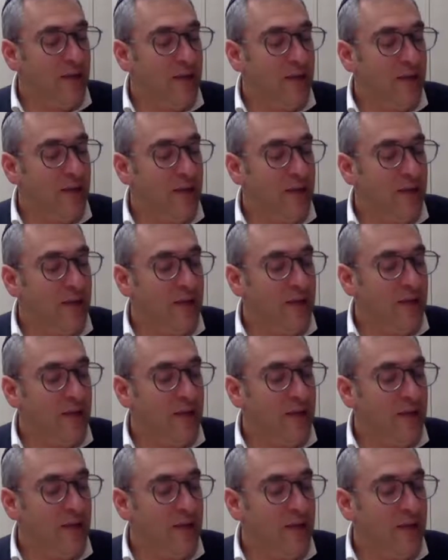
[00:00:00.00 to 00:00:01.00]
when
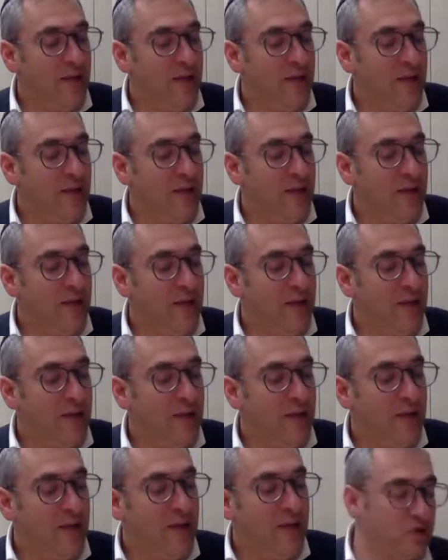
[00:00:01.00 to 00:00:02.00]
the mitzvah is to
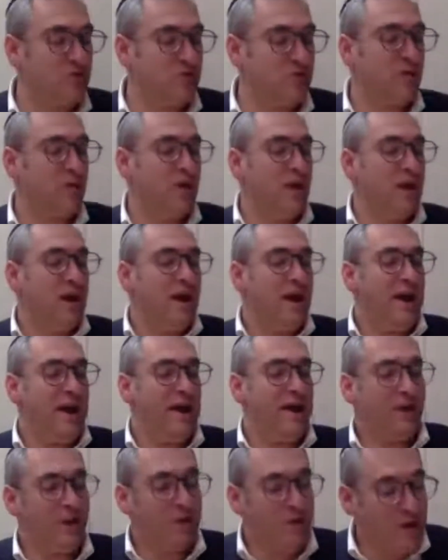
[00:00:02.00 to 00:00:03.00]
tell our children
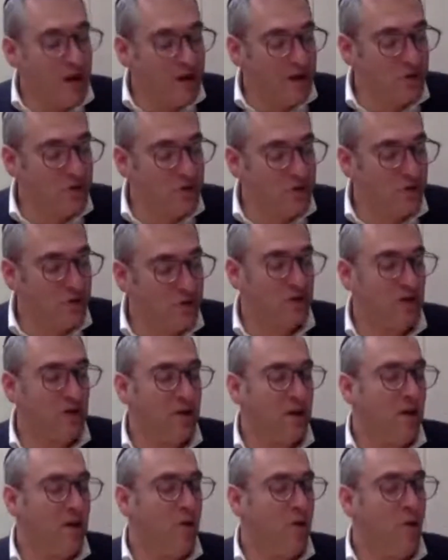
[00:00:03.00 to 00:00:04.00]
and our
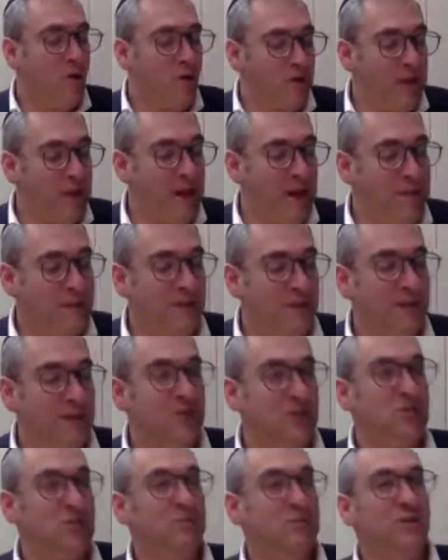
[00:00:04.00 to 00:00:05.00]
grandchildren all that happened
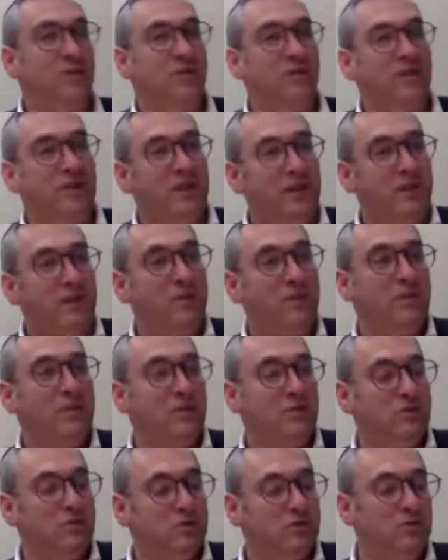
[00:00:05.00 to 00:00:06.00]
in Egypt, because here we
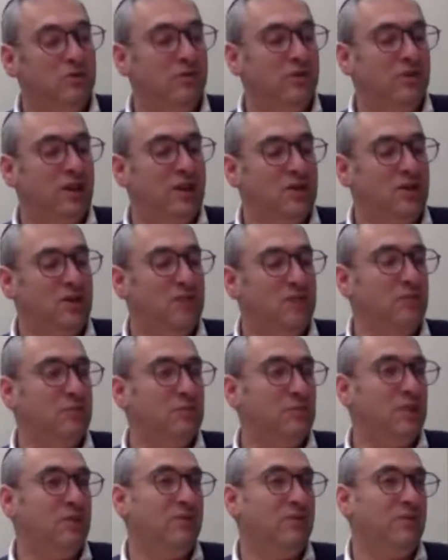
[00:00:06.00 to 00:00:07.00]
were introduced to
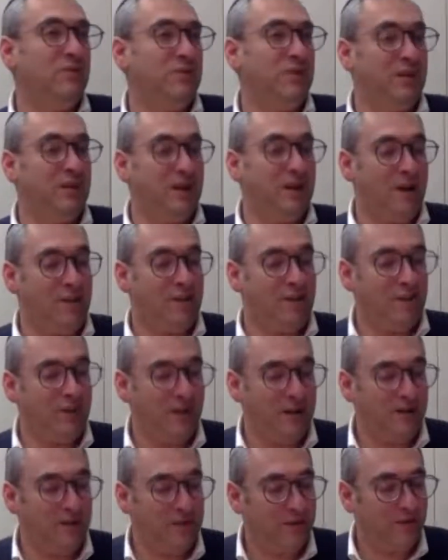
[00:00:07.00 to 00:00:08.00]
Hashem's presence in
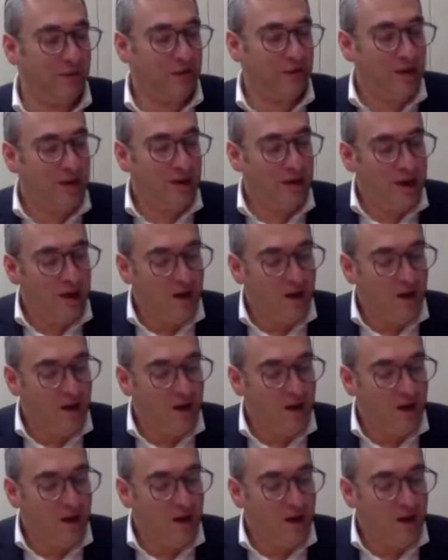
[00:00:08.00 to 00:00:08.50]
our lives.